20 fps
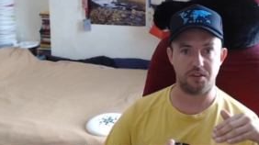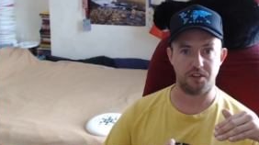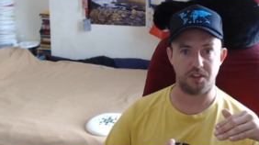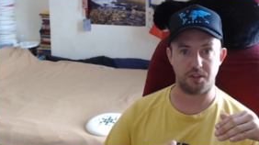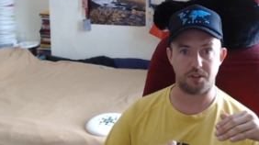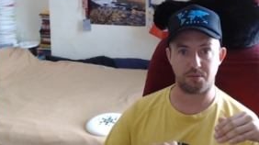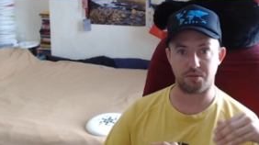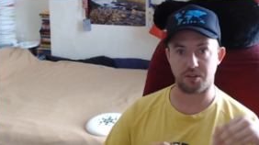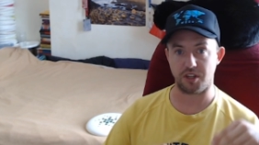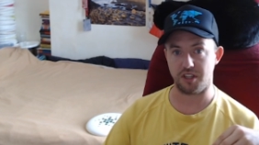in
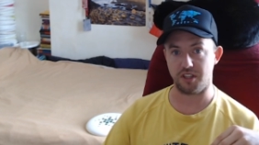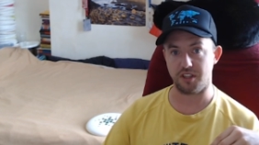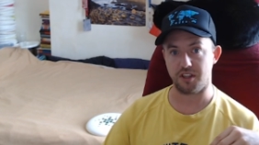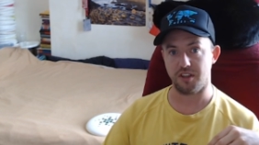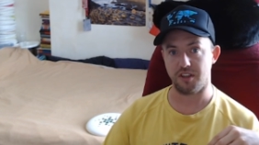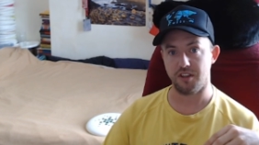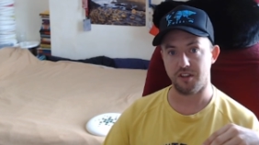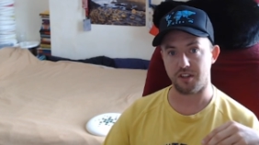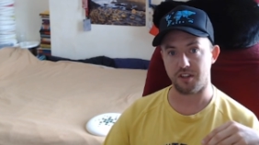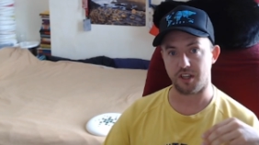a break,
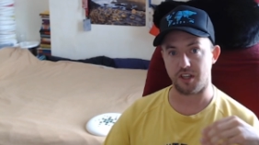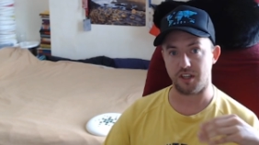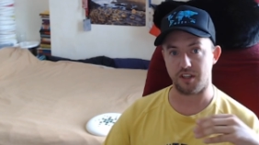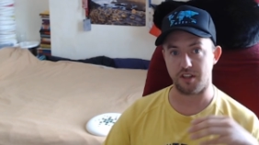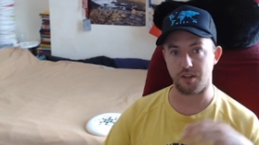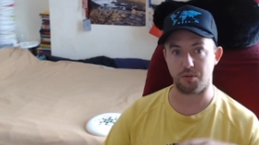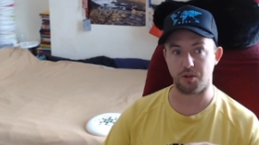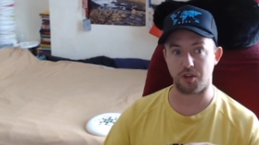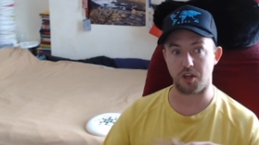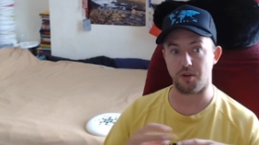okay, and
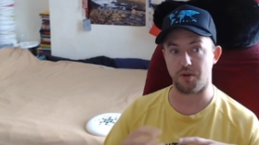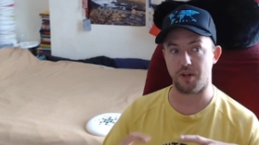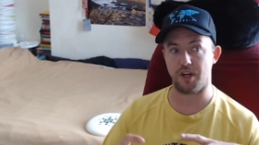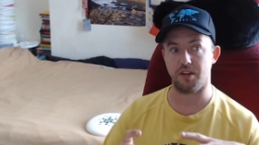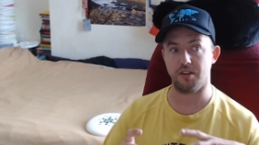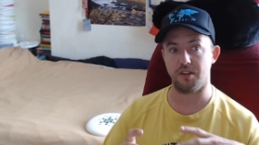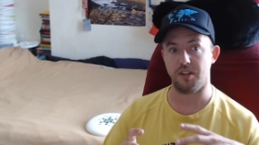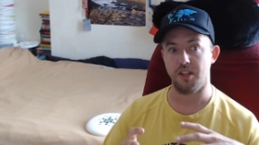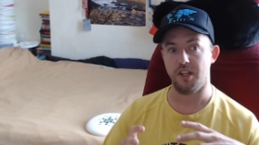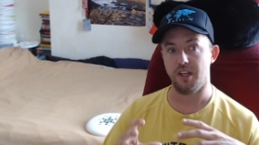then we'll go
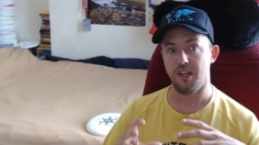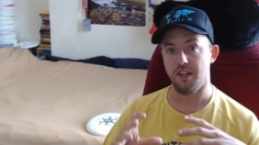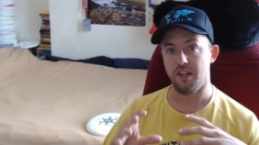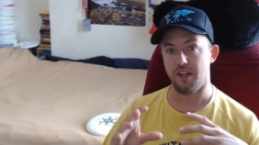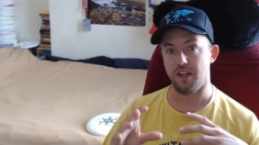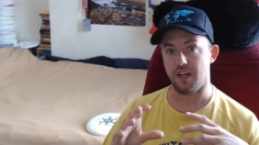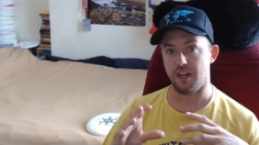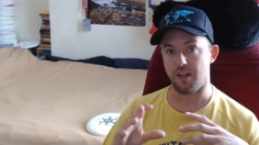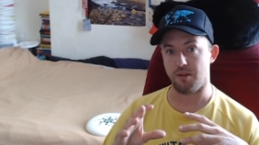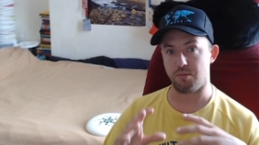out
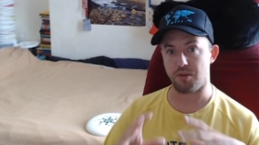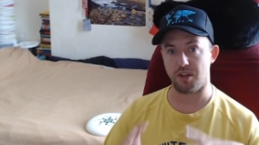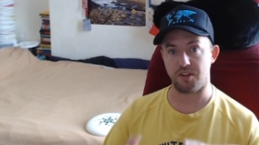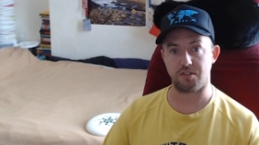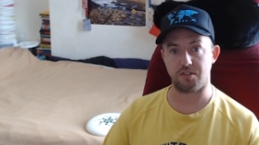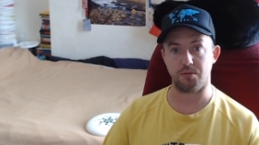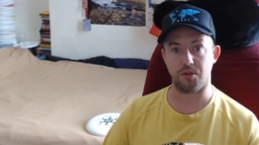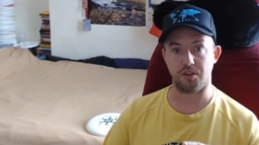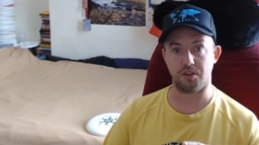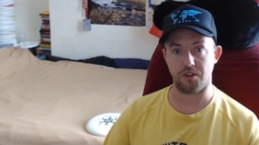and play
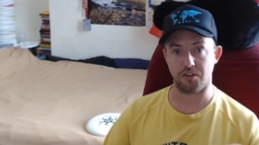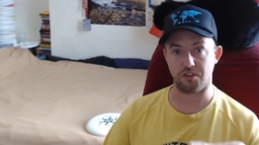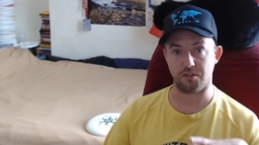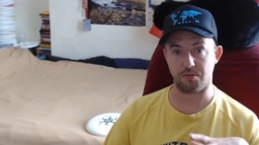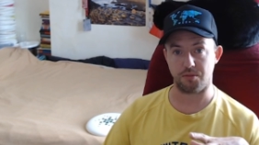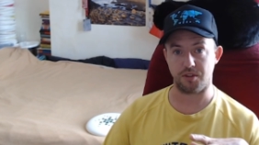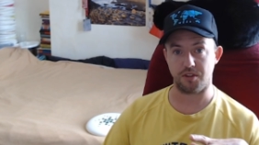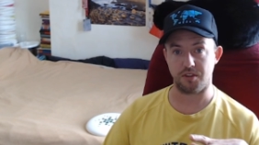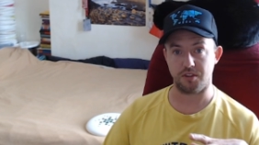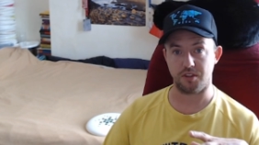some more
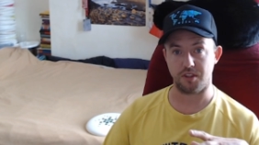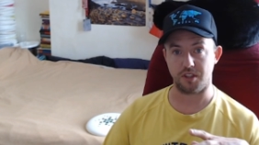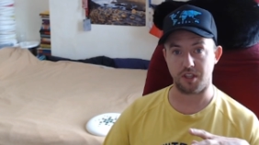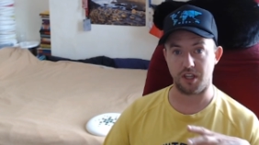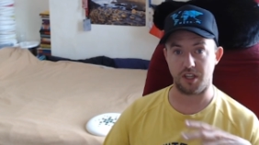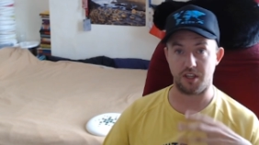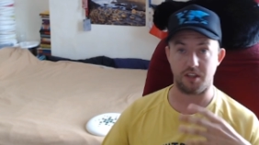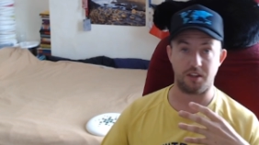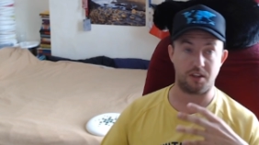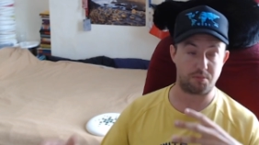Ultimate,
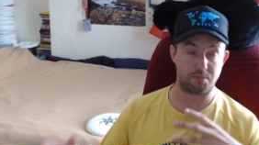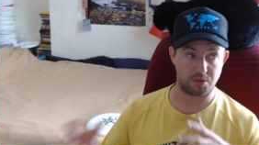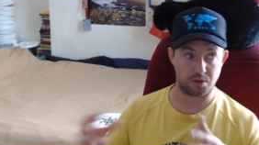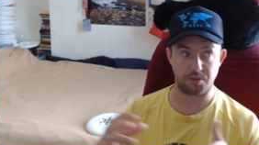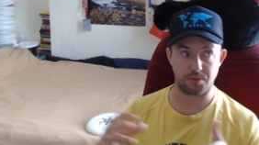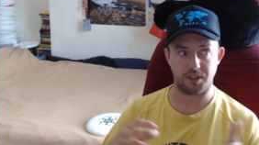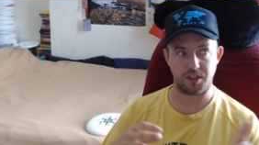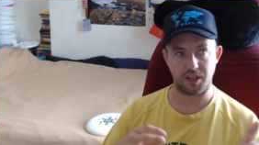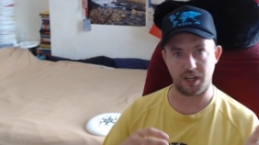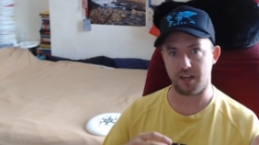okay, and then
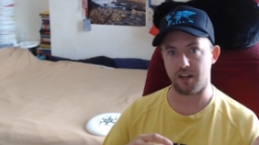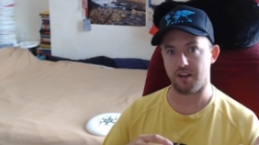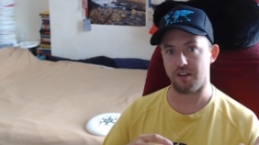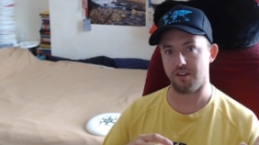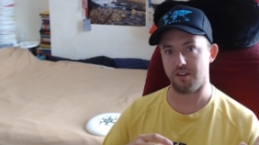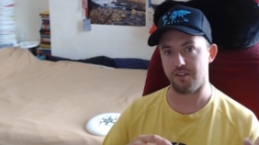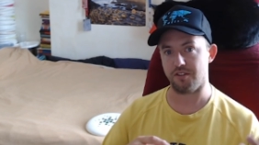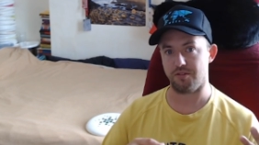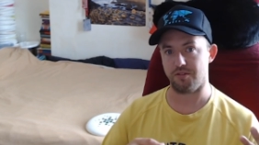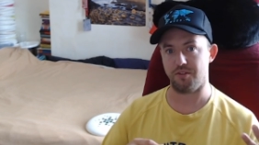probably
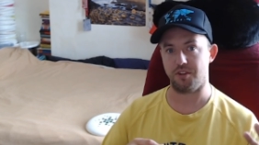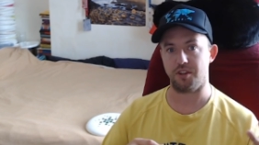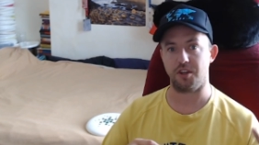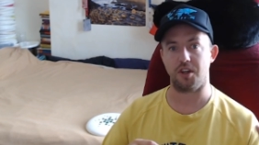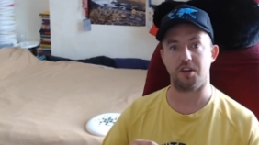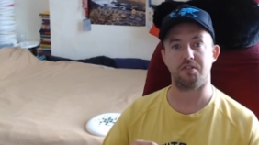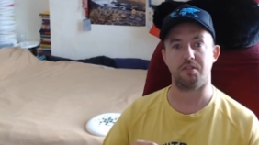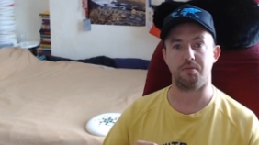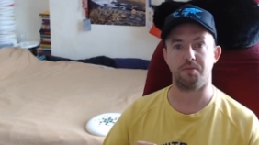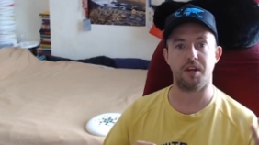analyze video
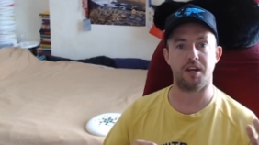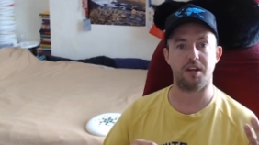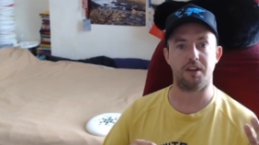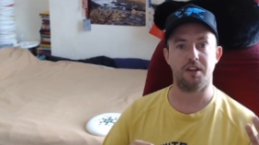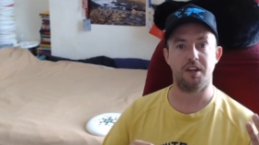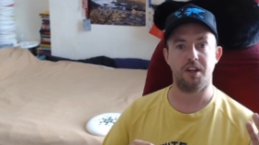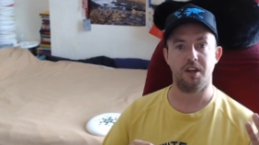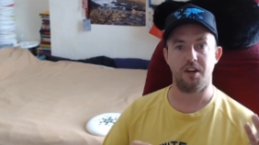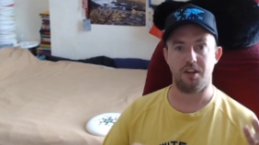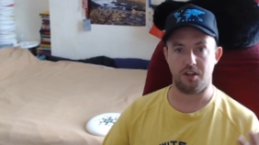from that
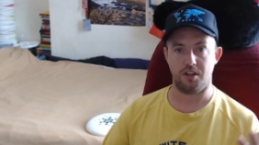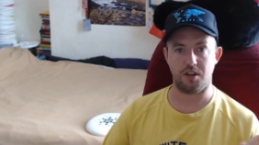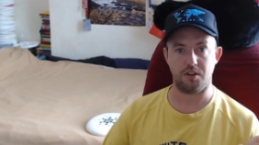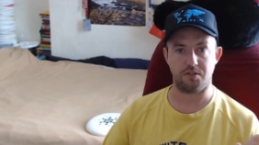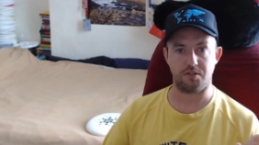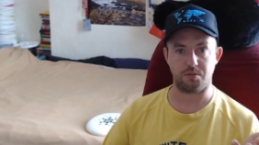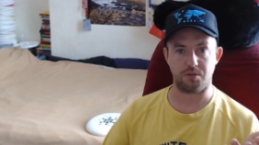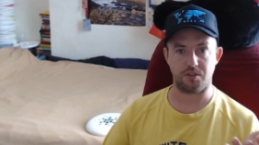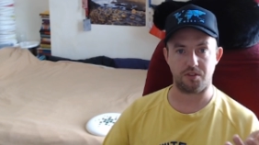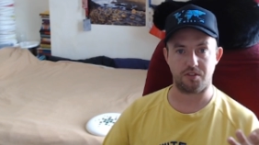
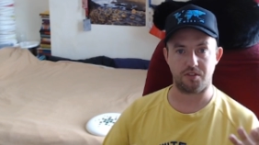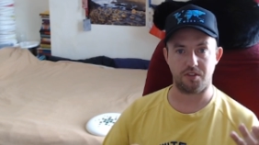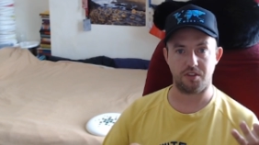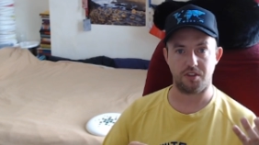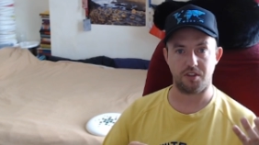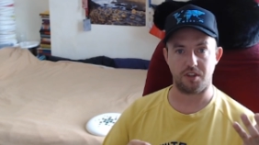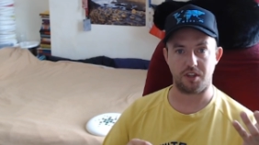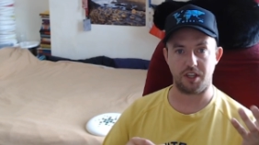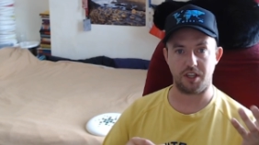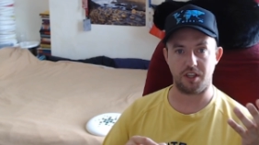afterwards,
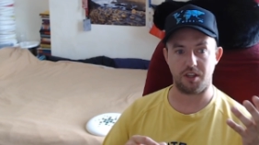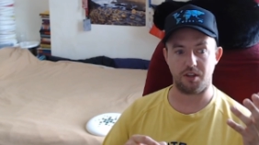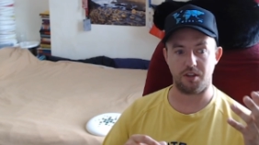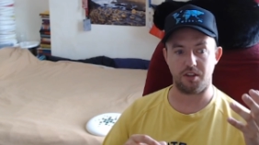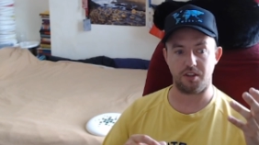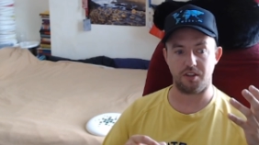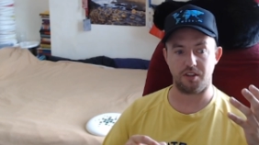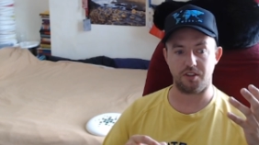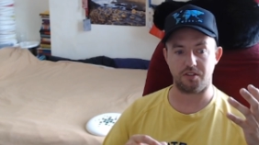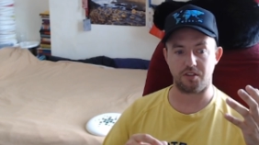all right,
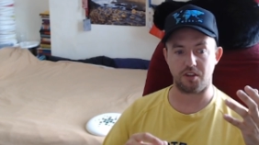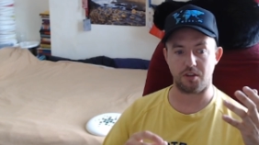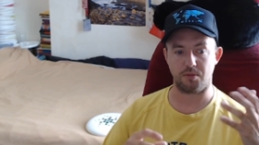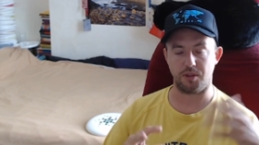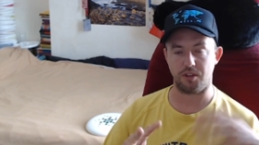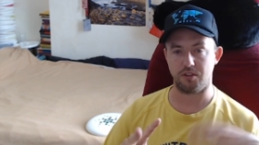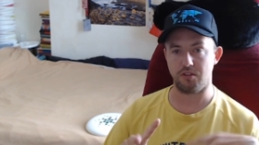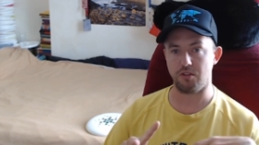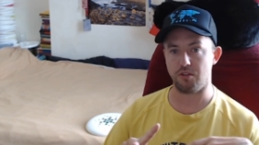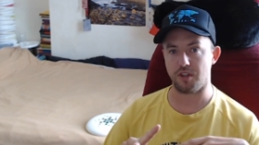and it's going to be
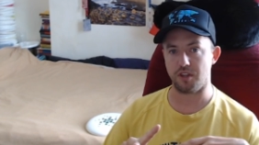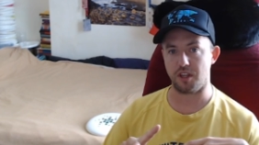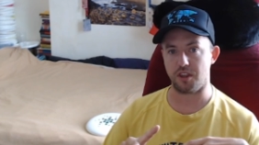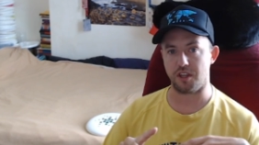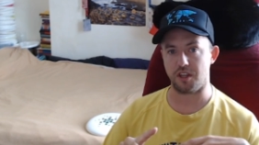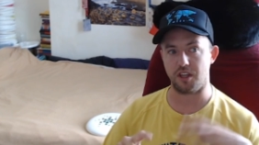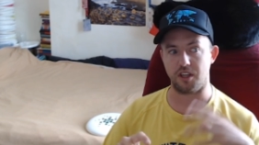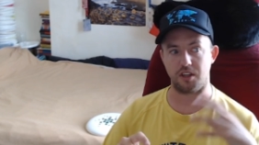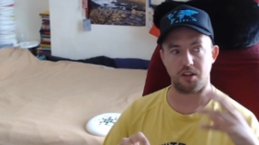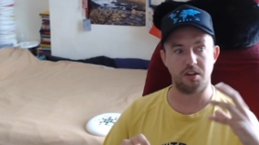a 2-day
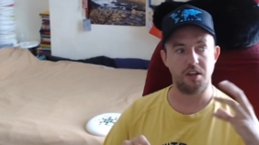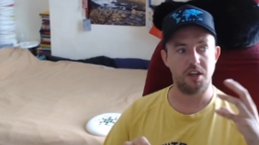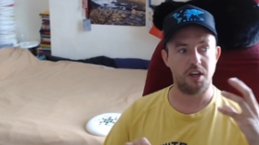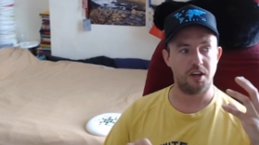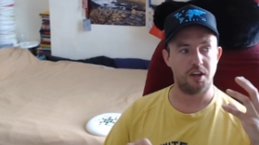thing.